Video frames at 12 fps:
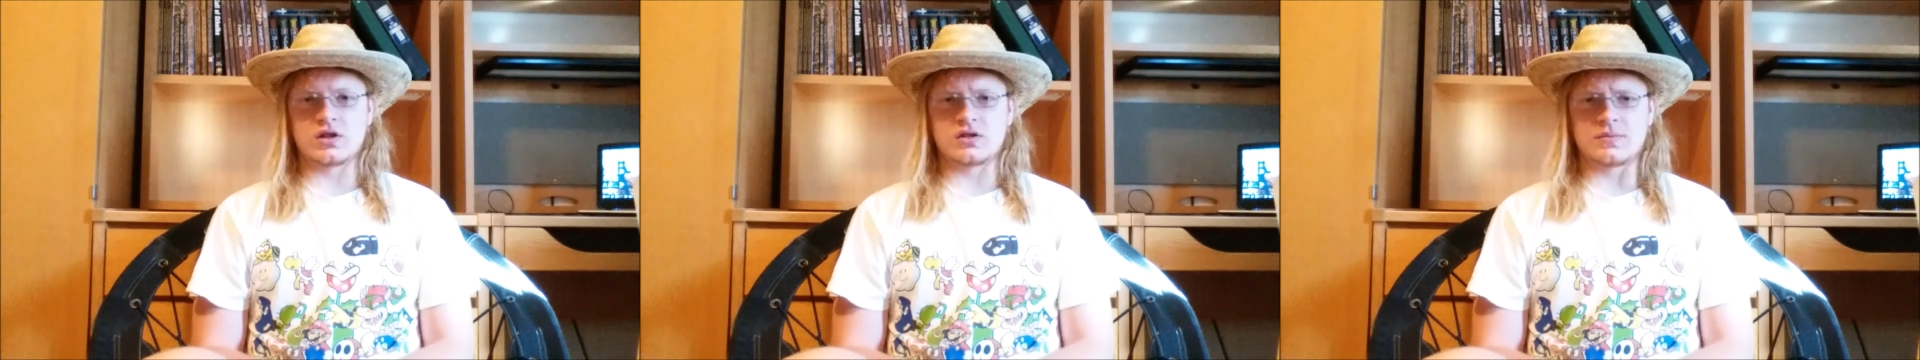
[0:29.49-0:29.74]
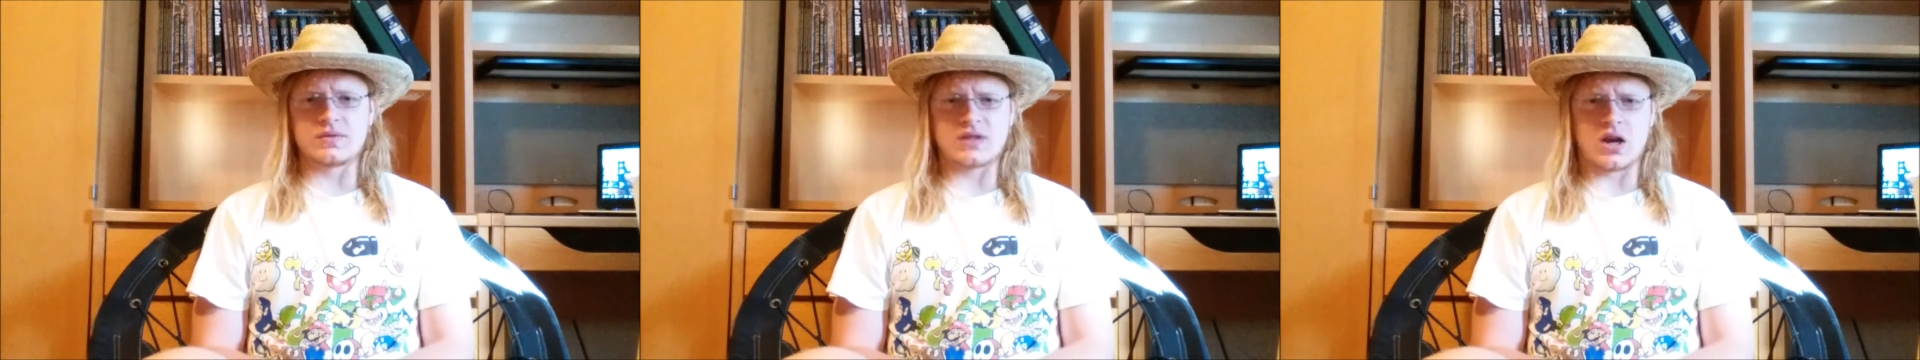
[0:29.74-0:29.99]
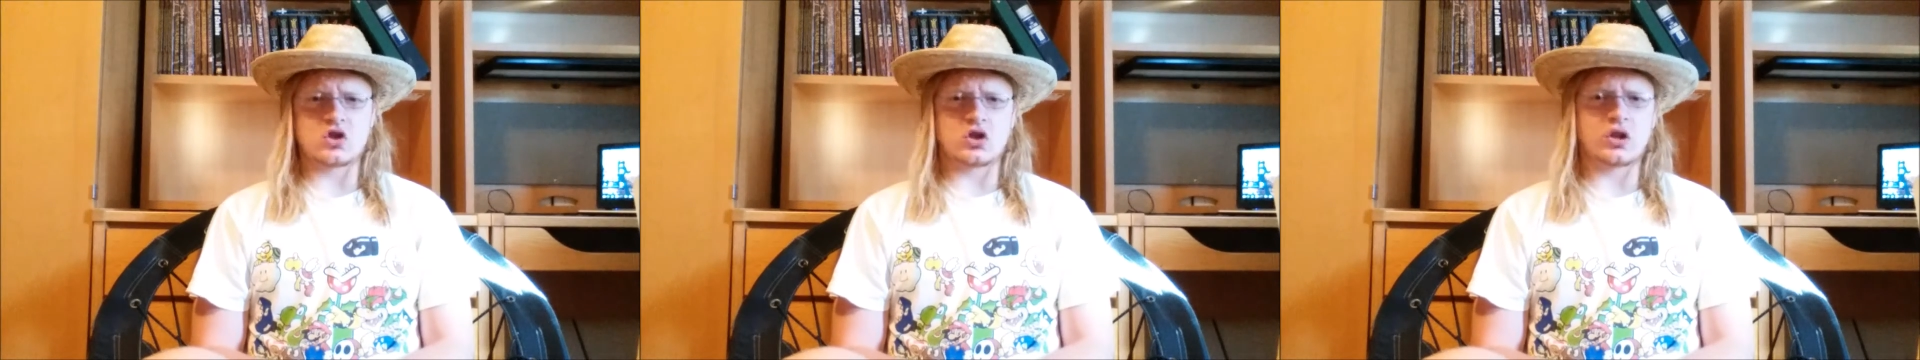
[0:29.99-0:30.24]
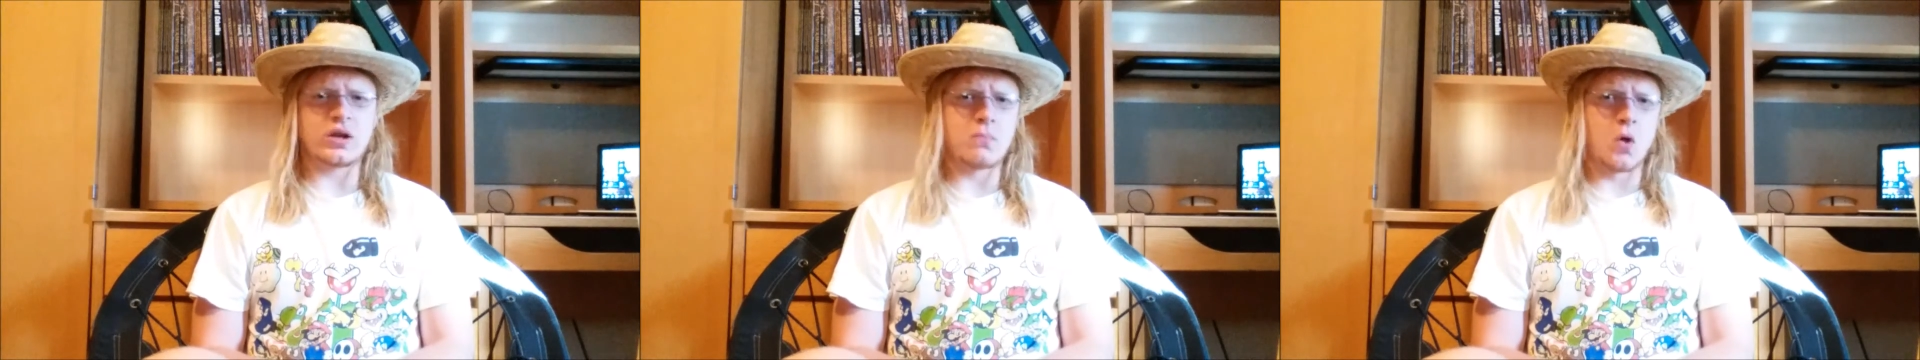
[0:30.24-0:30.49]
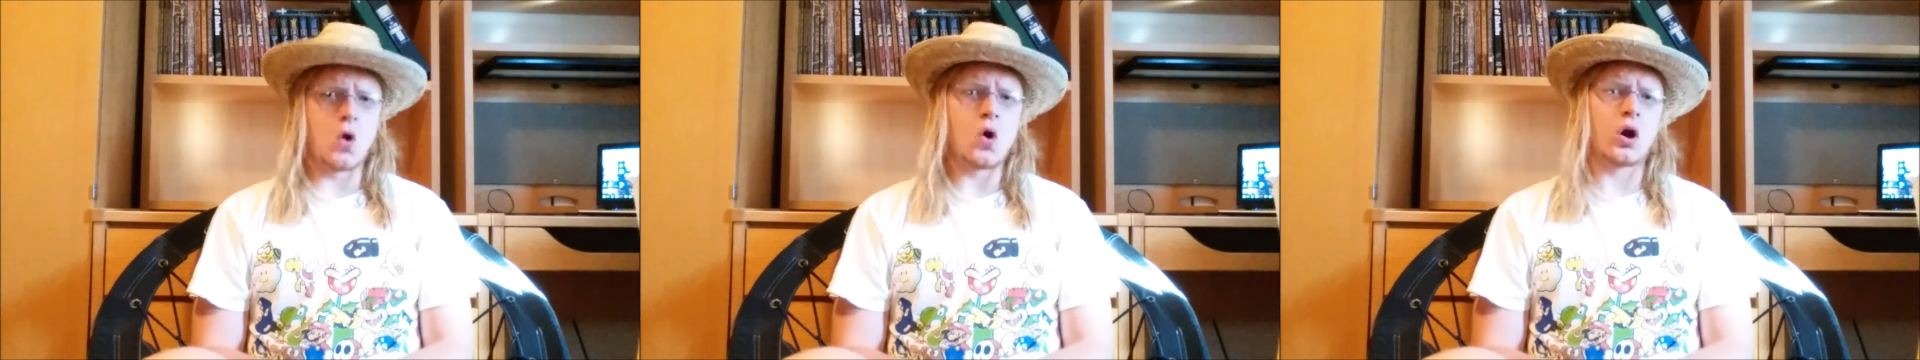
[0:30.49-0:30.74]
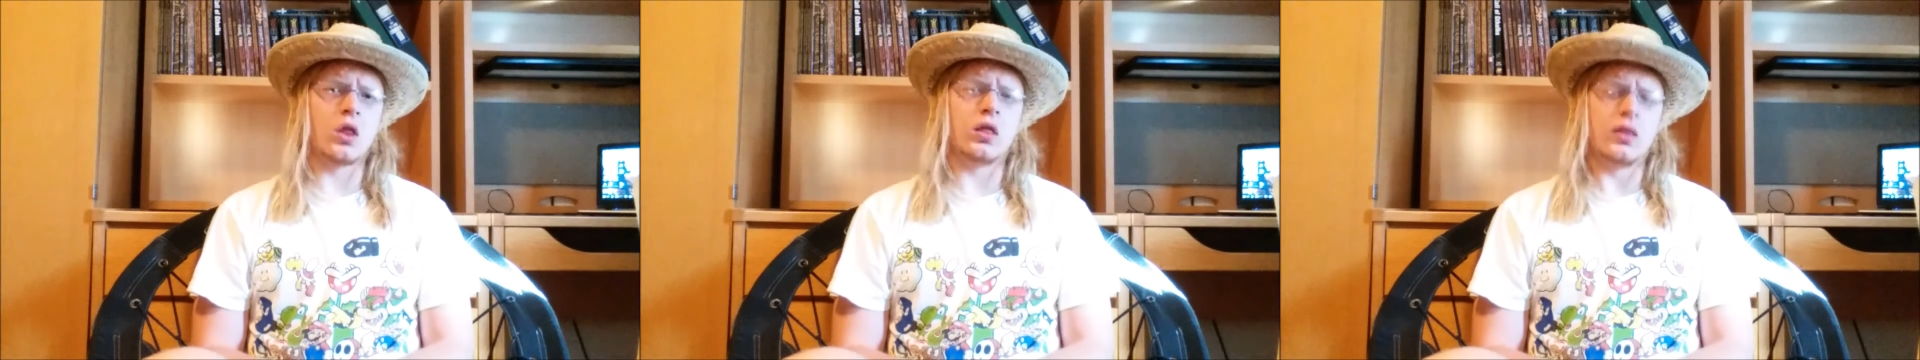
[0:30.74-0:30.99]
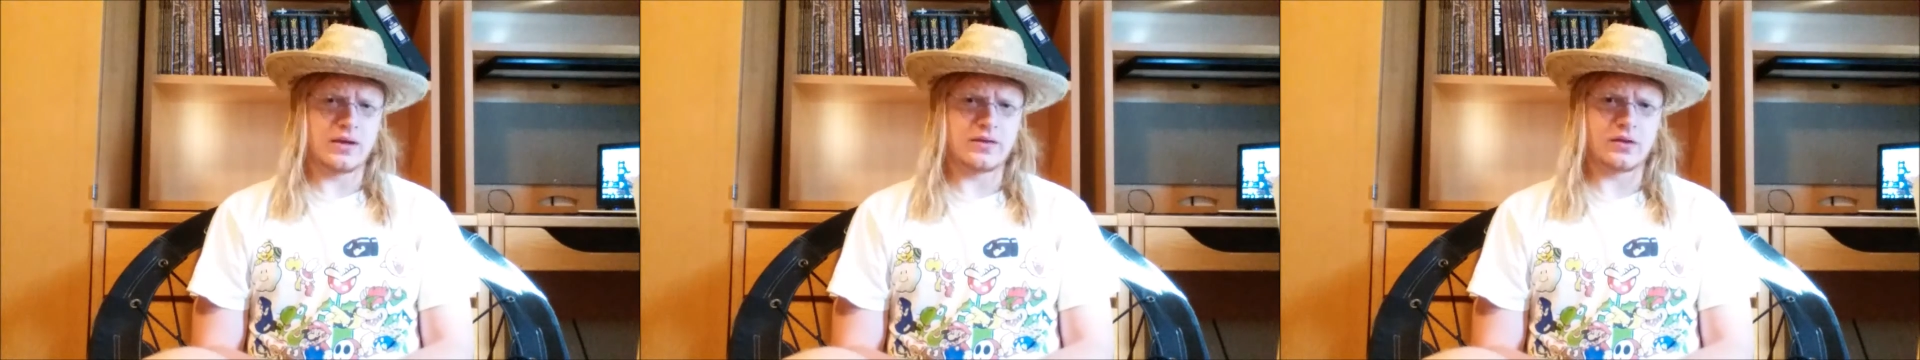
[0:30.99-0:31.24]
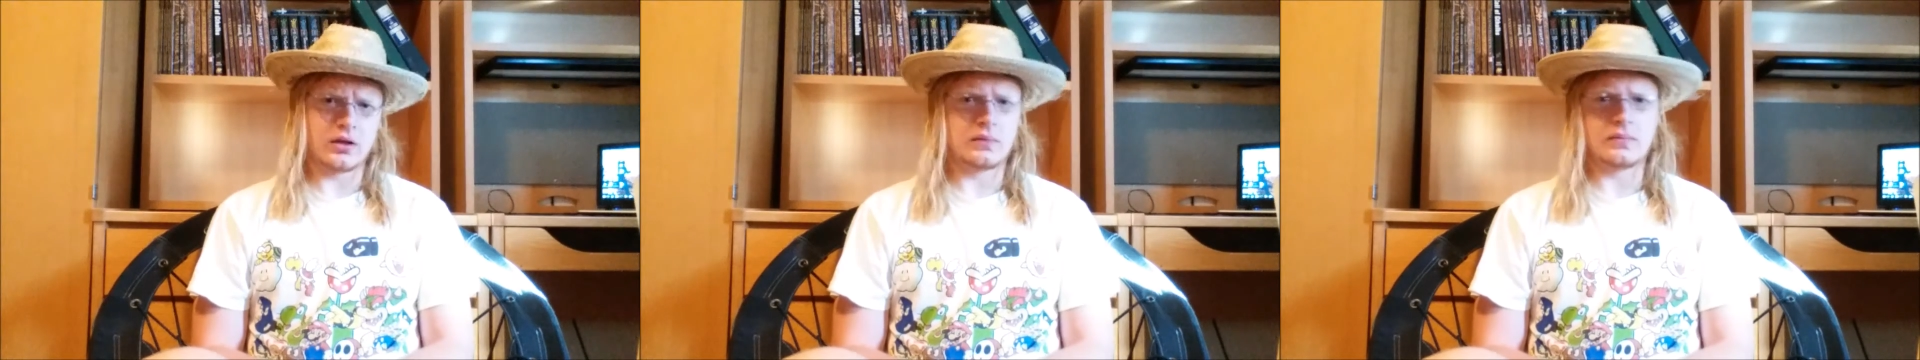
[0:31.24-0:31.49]
are substantially more
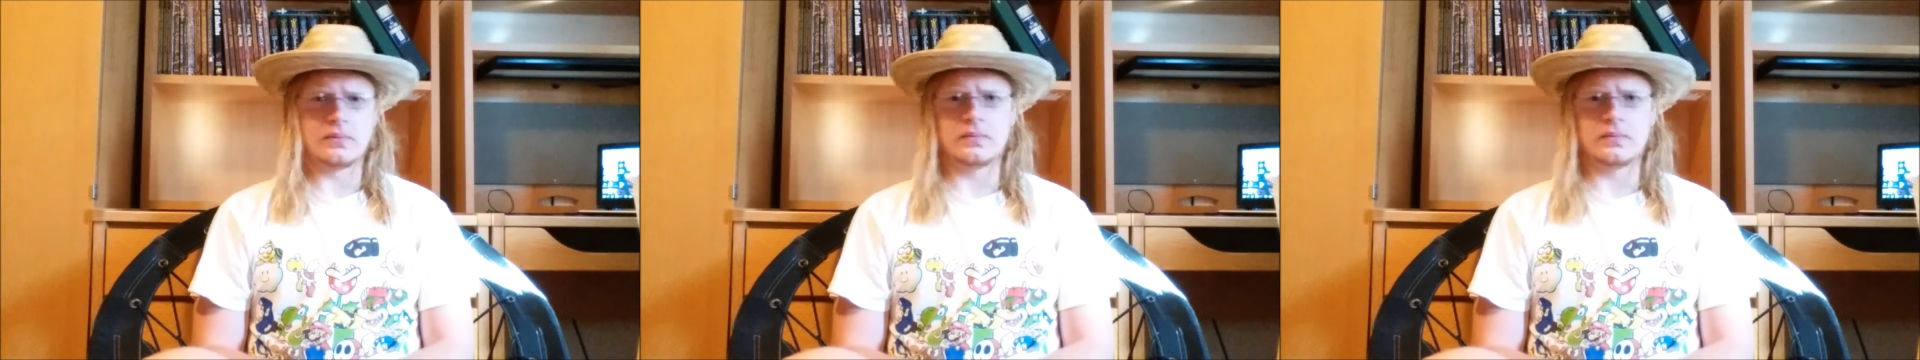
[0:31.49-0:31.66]
lethal